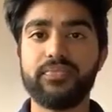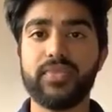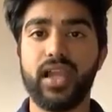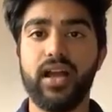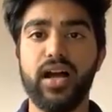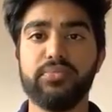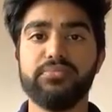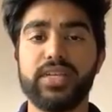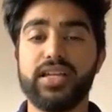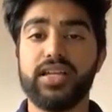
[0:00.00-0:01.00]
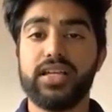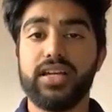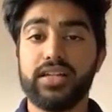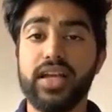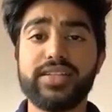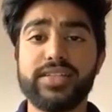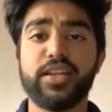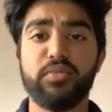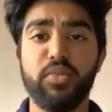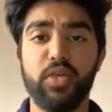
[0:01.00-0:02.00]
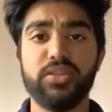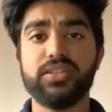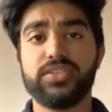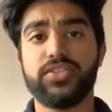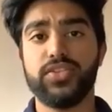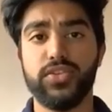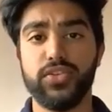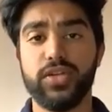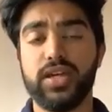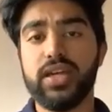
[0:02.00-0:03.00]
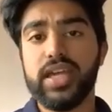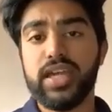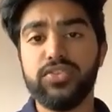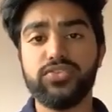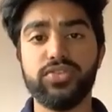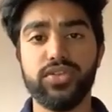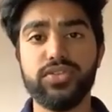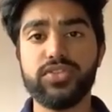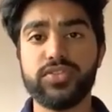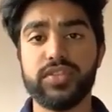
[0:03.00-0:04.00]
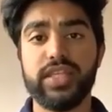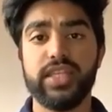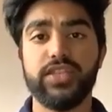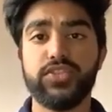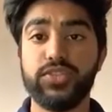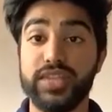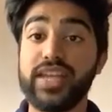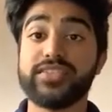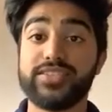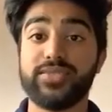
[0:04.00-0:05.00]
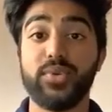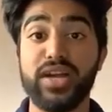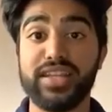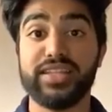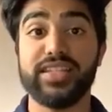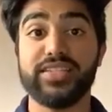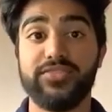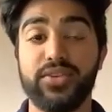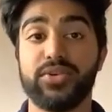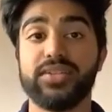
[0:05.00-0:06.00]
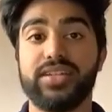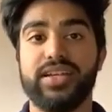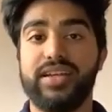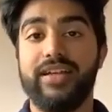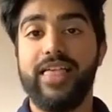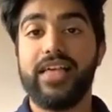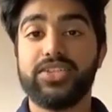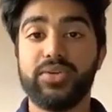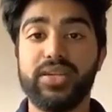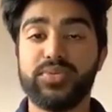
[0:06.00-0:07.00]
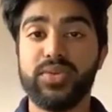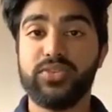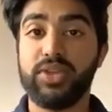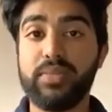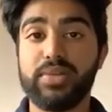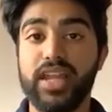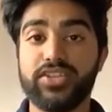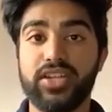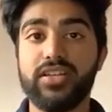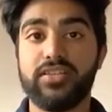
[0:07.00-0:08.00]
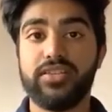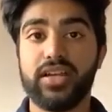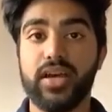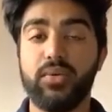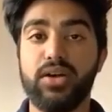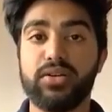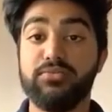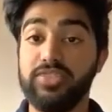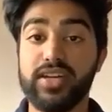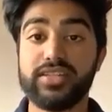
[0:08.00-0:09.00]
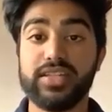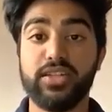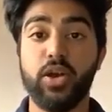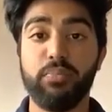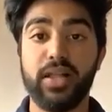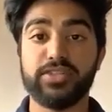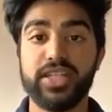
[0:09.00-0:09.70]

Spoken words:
I'd like to take a moment to introduce the two guests working in this field. So it's with great pleasure that I welcome firstly Gopalji.